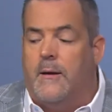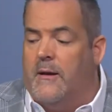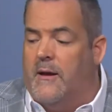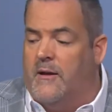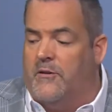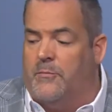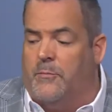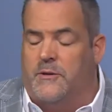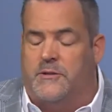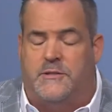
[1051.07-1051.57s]

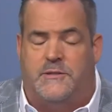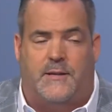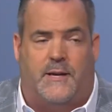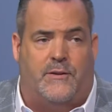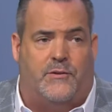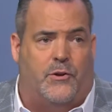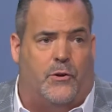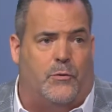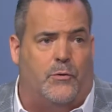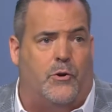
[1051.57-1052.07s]
As much as I
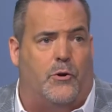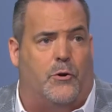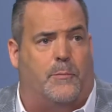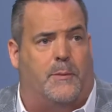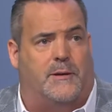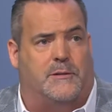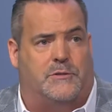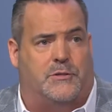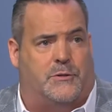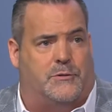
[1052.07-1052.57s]
don't know
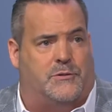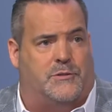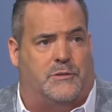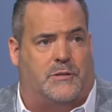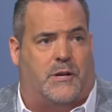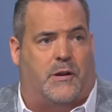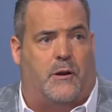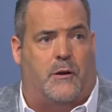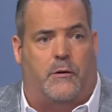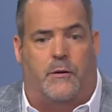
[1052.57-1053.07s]
about Social
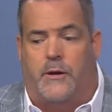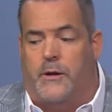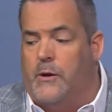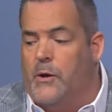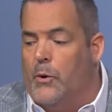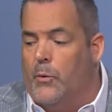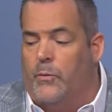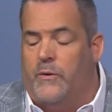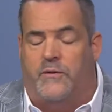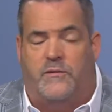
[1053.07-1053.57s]
Security,
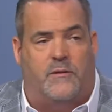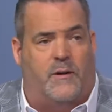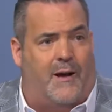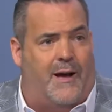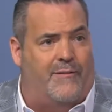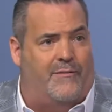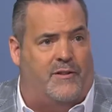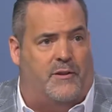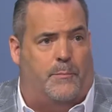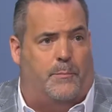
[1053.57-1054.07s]
we still
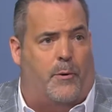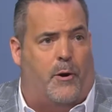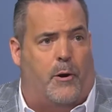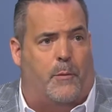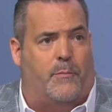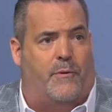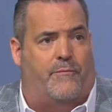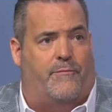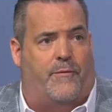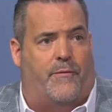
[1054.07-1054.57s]
have a
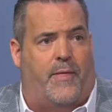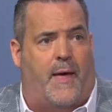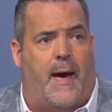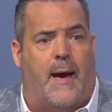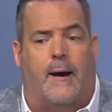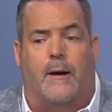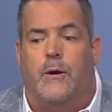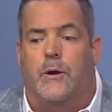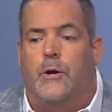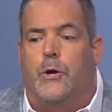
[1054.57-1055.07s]
department for
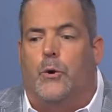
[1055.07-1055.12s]
that.